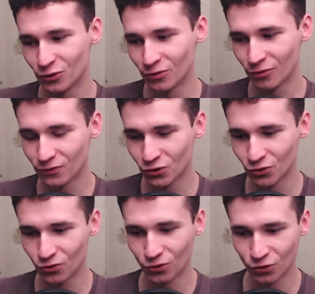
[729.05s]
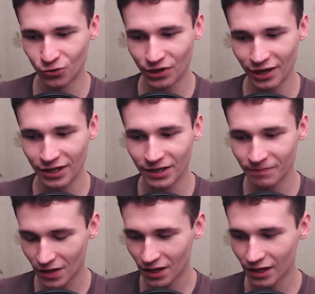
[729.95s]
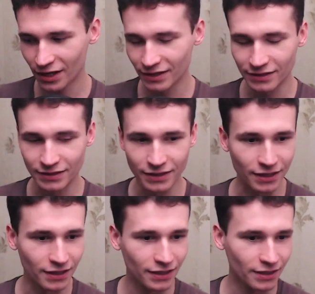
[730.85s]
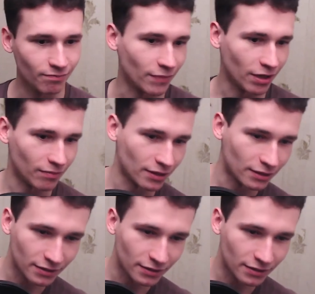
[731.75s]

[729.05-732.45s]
to, move to UK in uh, maybe